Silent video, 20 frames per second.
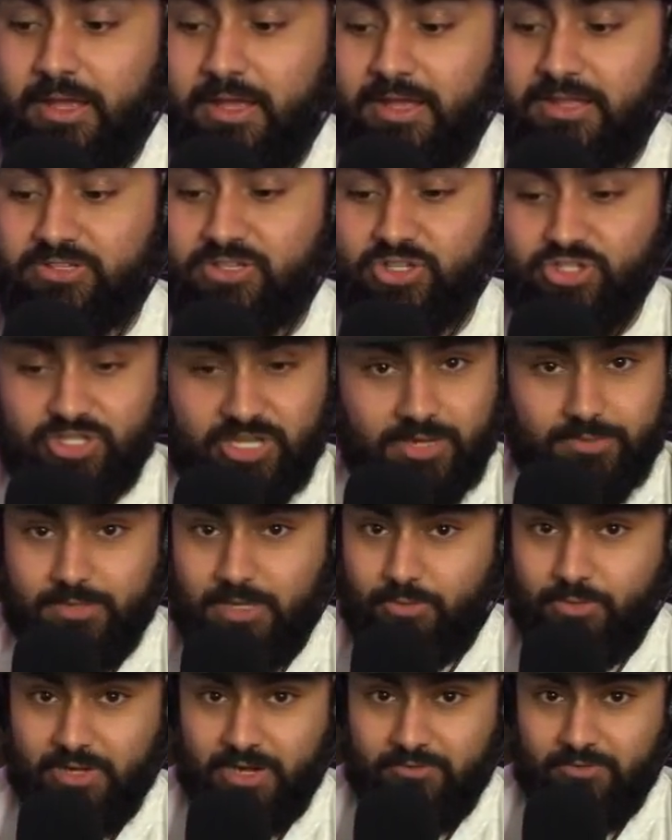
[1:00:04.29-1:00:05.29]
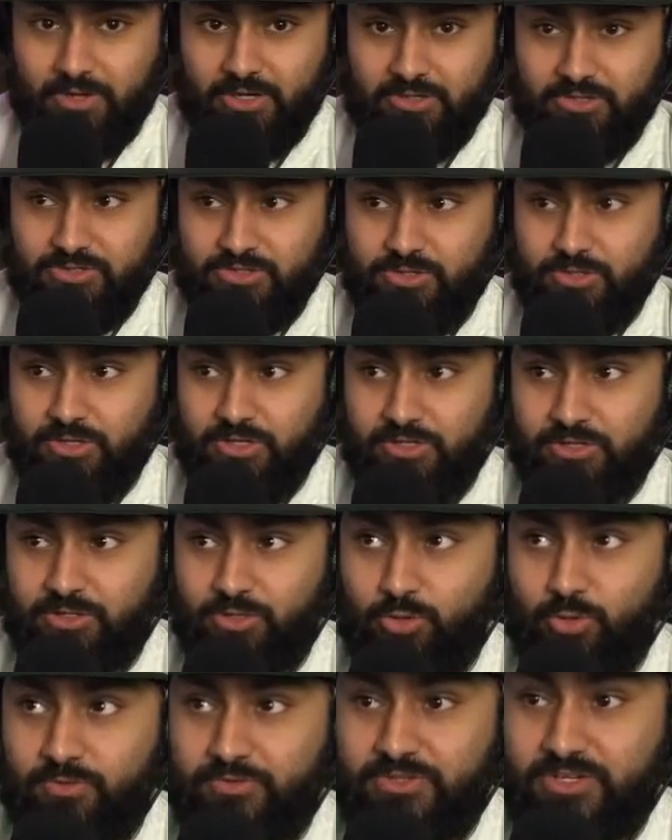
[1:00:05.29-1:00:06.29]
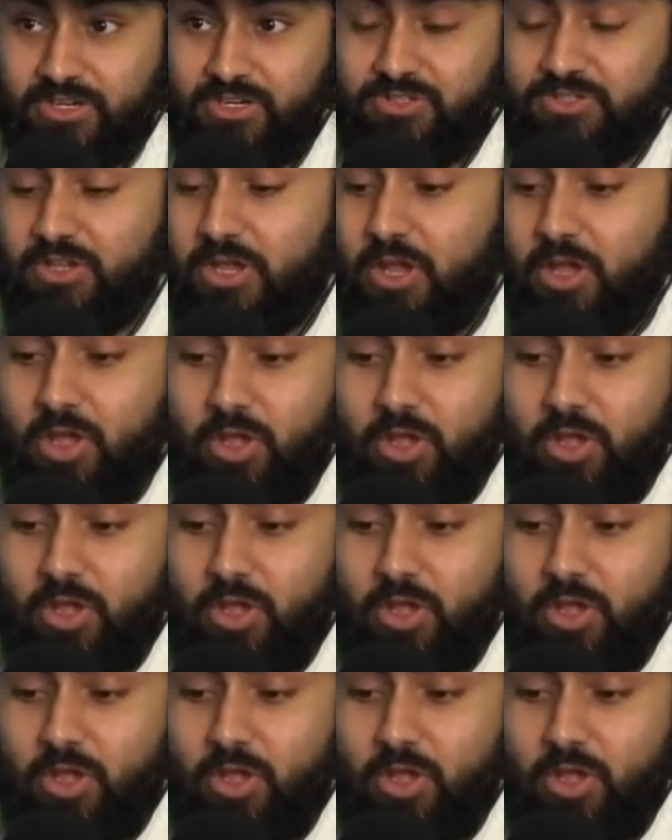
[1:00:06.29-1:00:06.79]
it's a shame that we never get to see it in the UFC, because,